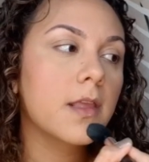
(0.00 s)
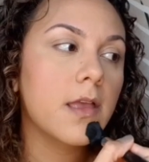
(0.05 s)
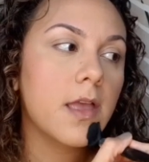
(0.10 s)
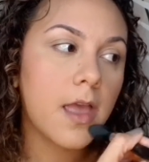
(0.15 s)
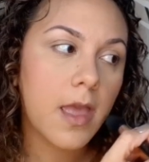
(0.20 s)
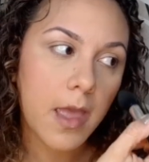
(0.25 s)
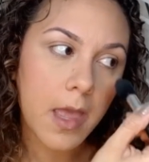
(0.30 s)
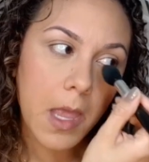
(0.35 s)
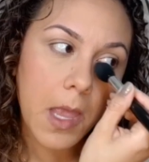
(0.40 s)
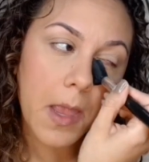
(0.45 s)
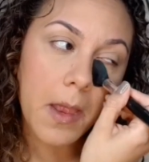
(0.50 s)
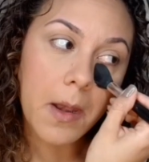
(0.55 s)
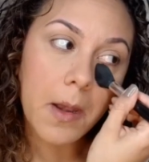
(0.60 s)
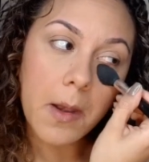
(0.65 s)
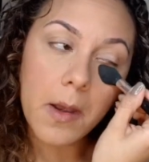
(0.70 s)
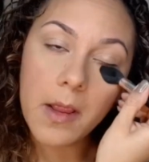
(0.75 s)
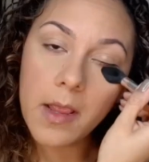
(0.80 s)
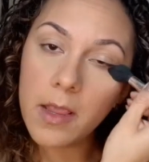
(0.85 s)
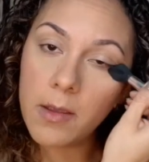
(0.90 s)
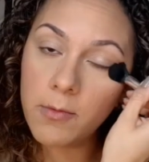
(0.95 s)

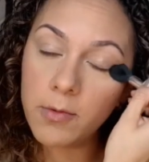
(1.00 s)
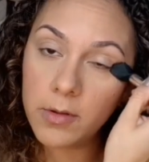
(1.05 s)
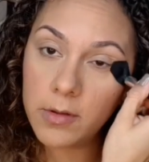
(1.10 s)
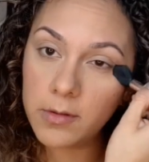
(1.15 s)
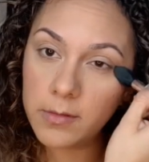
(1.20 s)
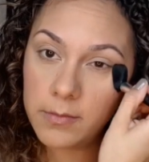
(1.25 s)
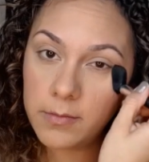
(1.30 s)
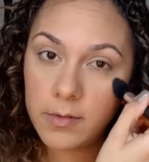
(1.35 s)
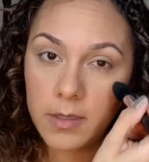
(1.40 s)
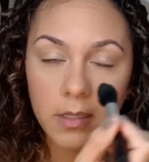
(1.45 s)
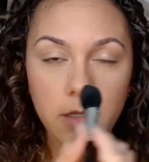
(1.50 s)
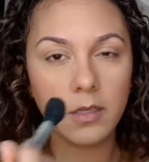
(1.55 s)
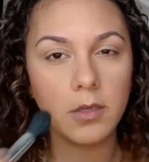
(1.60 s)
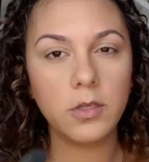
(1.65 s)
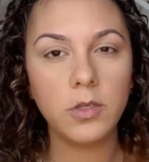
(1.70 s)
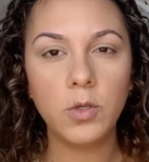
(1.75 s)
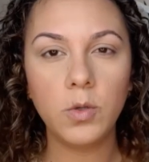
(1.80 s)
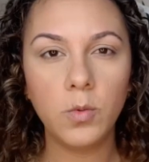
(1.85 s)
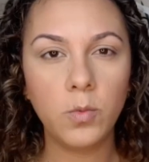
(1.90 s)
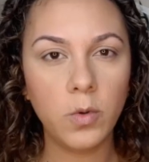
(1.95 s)
and
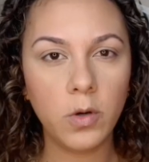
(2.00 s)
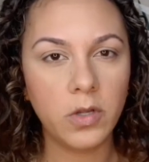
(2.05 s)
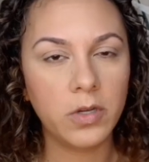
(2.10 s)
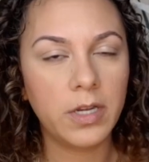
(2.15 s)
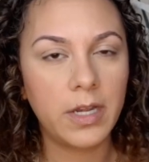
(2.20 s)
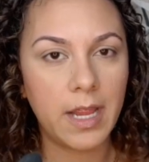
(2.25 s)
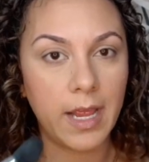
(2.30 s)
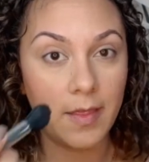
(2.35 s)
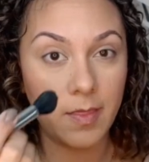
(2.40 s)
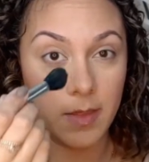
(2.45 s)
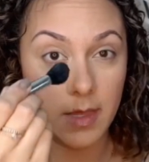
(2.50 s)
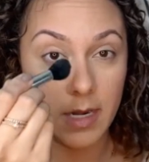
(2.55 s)
you won't end